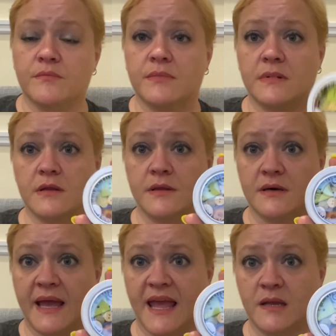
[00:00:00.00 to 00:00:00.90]

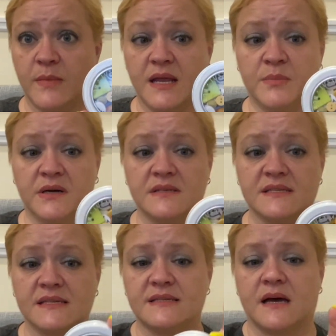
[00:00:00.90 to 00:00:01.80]
the handmade buttons
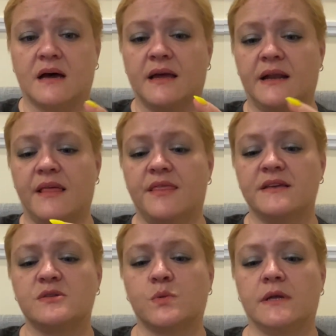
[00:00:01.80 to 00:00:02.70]
inside, and
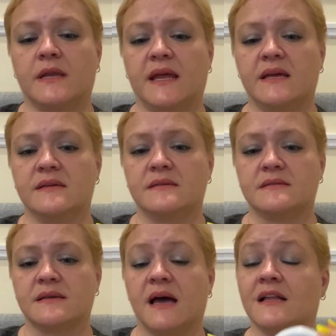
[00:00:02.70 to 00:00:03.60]
this one
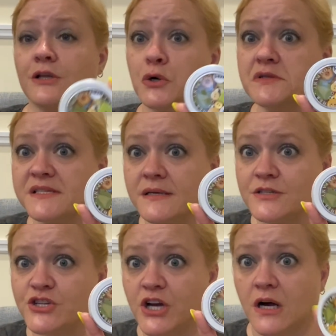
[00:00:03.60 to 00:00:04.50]
is Hello
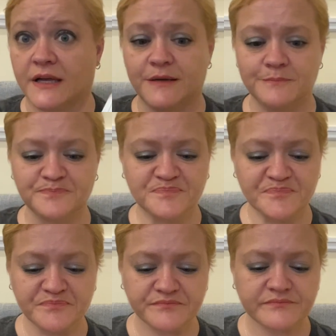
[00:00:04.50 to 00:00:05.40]
Sunshine.
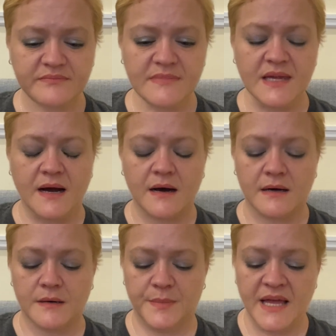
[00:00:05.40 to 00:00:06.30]

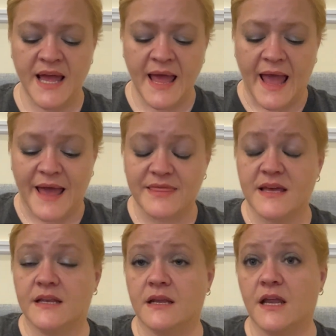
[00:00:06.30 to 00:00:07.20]
And
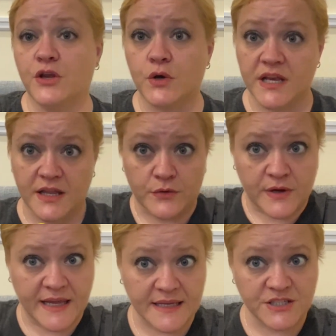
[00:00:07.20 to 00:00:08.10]
then you can either
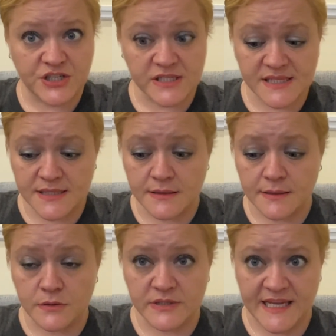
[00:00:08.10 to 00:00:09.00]
get just the
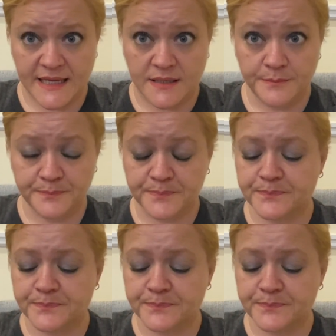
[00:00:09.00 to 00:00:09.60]
little tin,